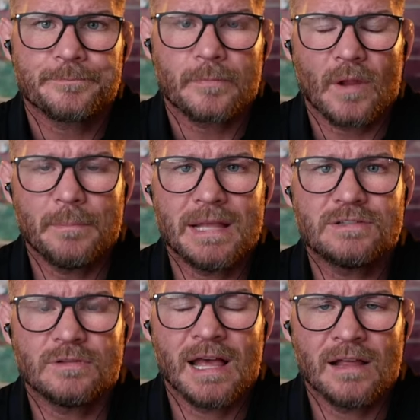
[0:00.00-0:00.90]

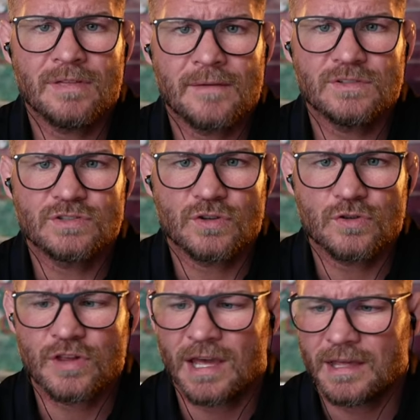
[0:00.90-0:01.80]
mental health having
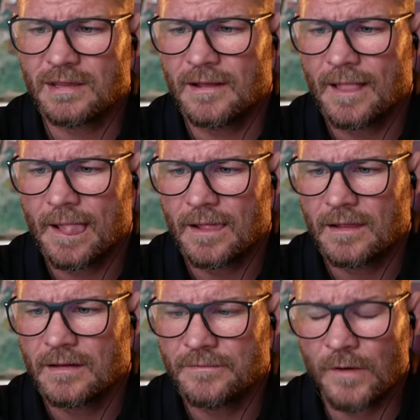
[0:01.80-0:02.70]
such a
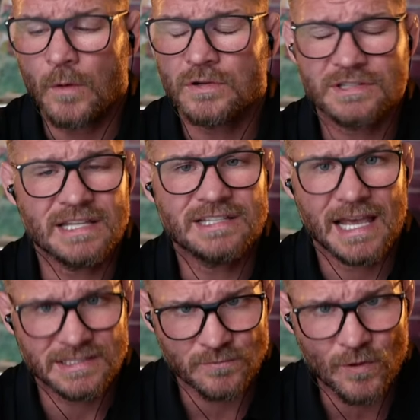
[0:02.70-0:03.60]
focus these
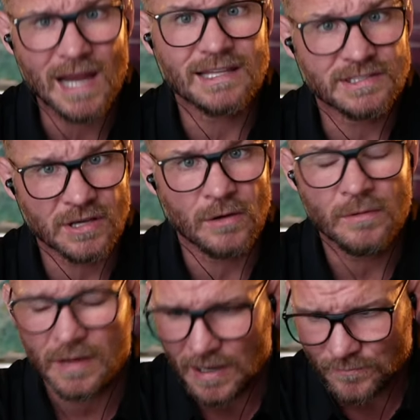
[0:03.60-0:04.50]
days, and rightly so,
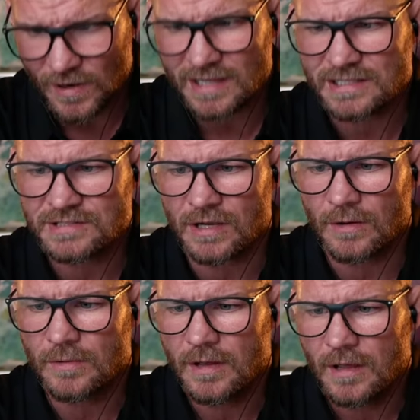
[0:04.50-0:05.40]
and rightly
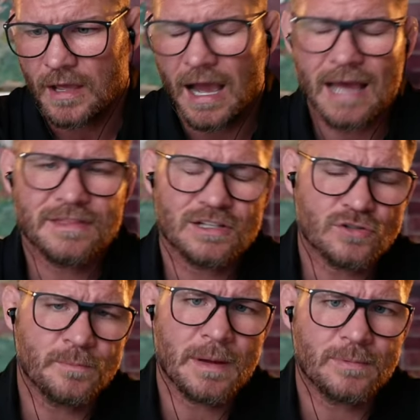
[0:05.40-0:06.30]
so, I think
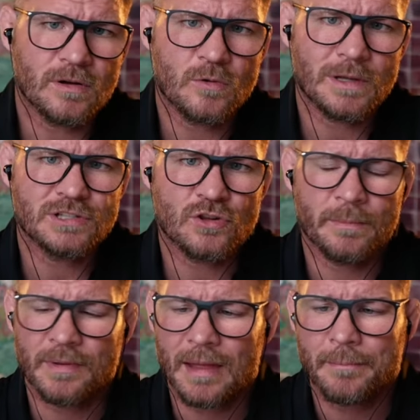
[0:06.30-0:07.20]
some people are quick to
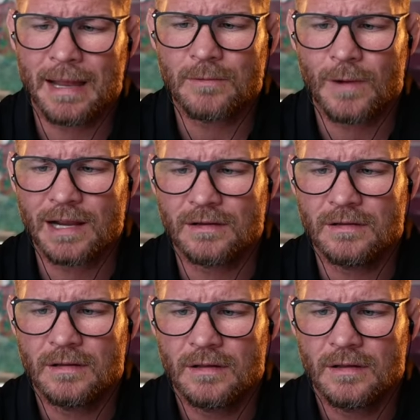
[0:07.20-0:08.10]
jump on that bandwagon.
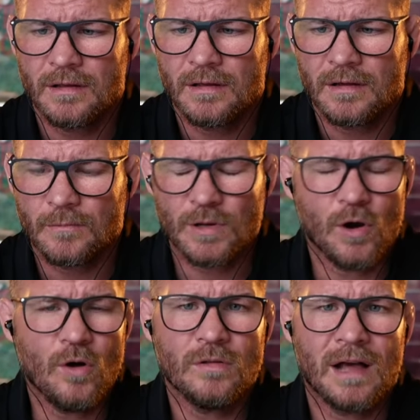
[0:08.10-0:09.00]
We
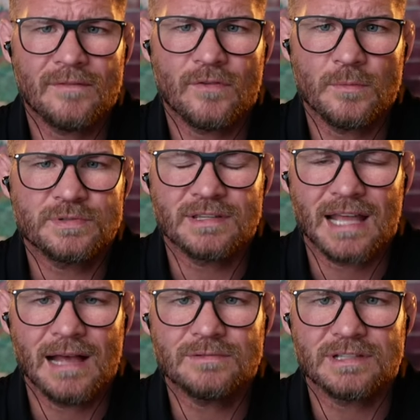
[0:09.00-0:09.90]
all have ups and
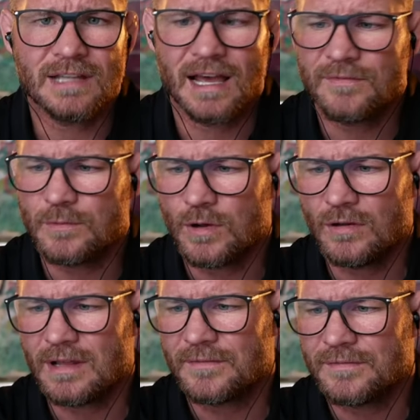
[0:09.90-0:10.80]
downs in life. We
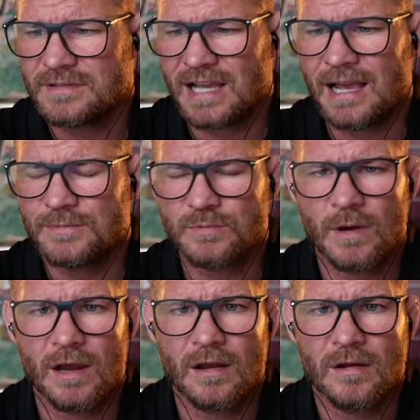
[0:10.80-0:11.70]
all have times where